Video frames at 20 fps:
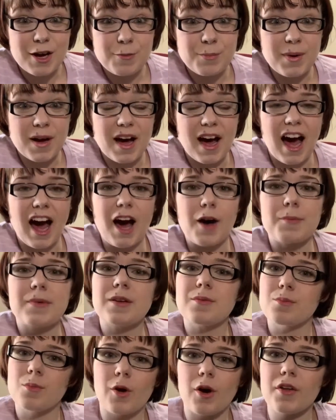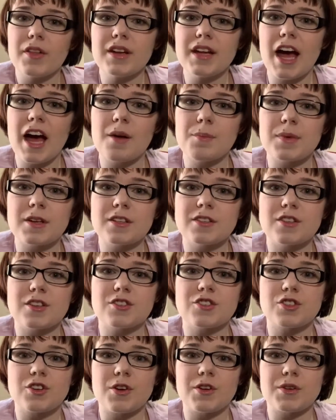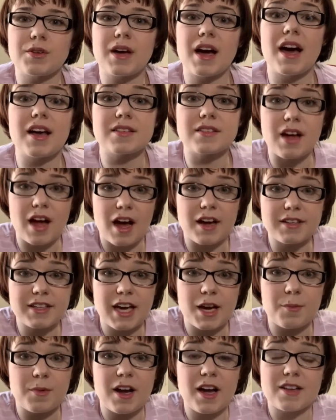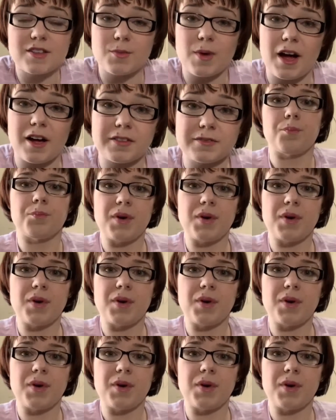But I'll be more than happy to show you guys on camera as well.